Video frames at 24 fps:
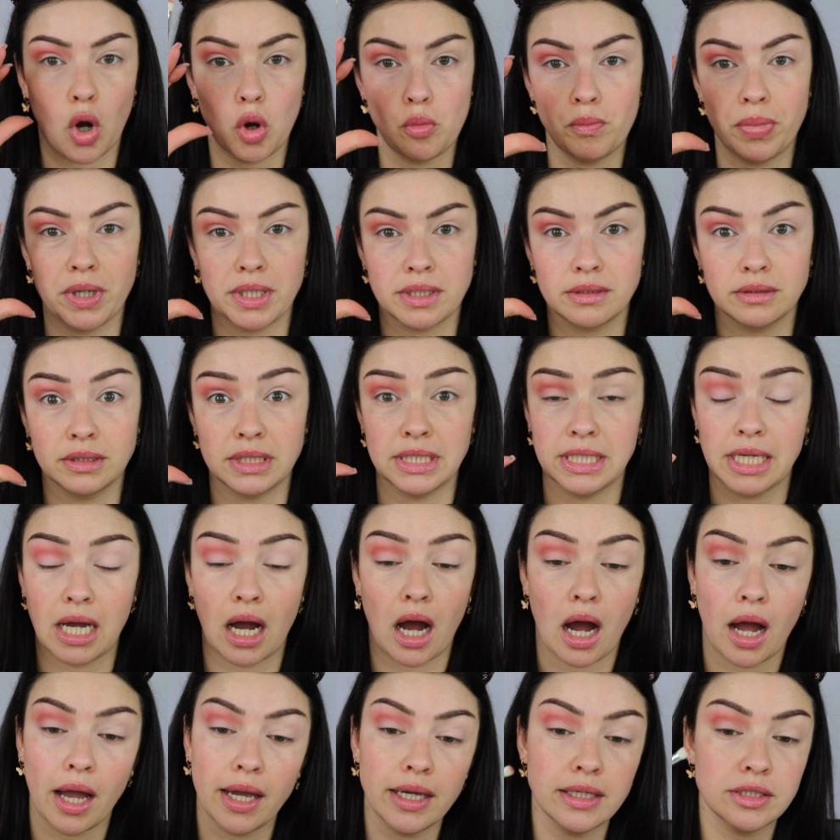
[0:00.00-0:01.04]
open the
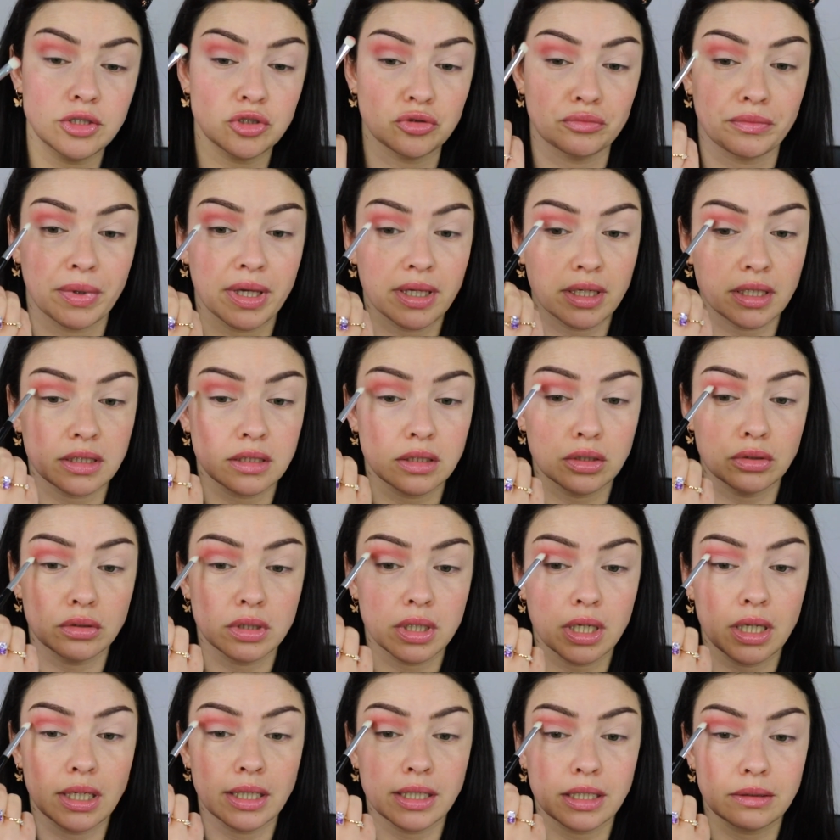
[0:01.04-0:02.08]
eye, to make it
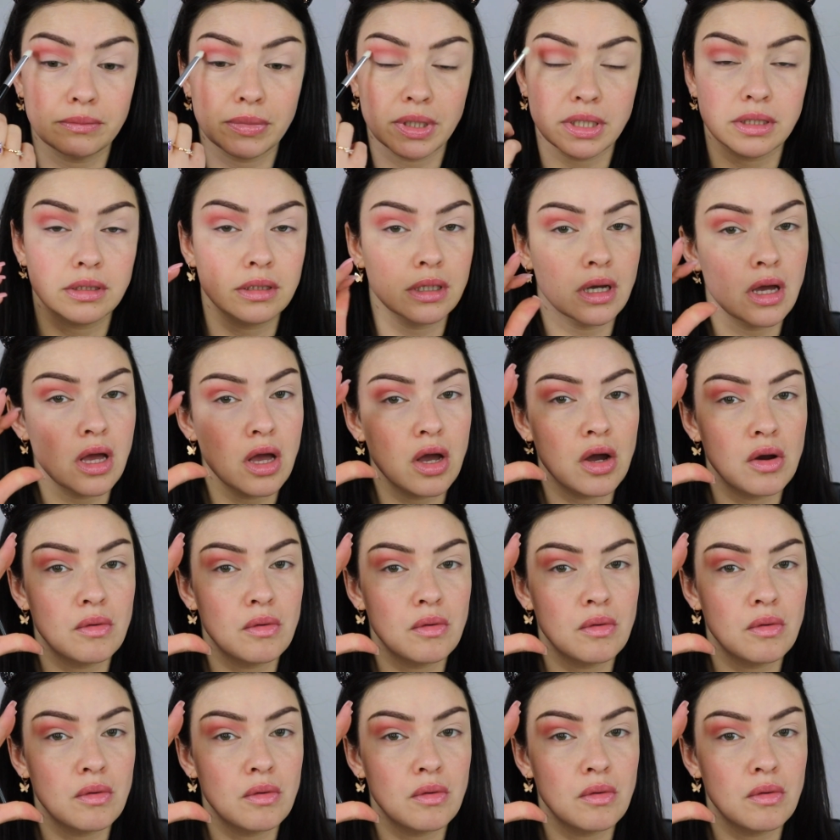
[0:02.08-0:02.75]
look a little bit